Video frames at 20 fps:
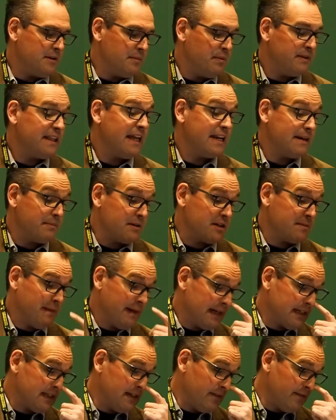To put that in
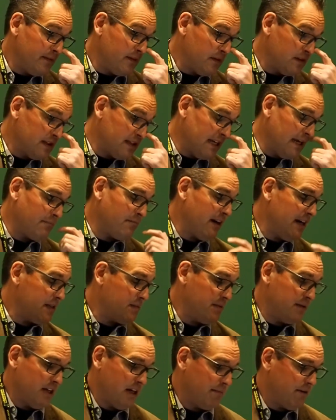perspective, those same rights
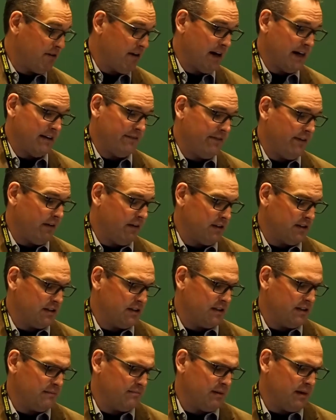would not be granted to federal
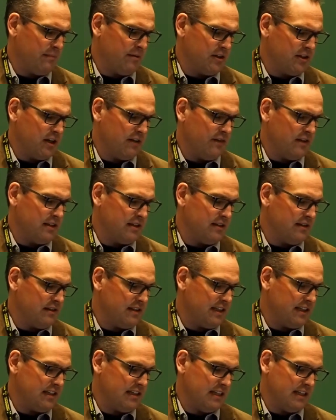public servants until
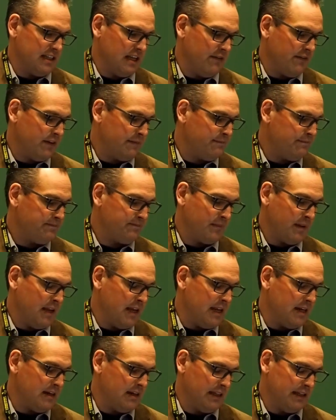67,
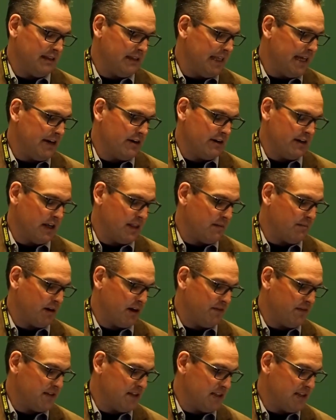and later in other
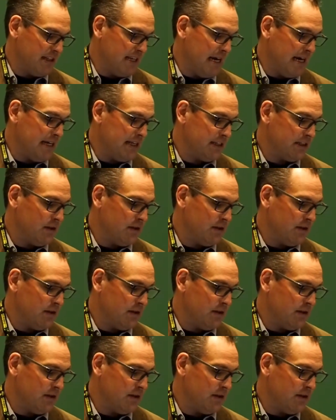provinces in the 80s.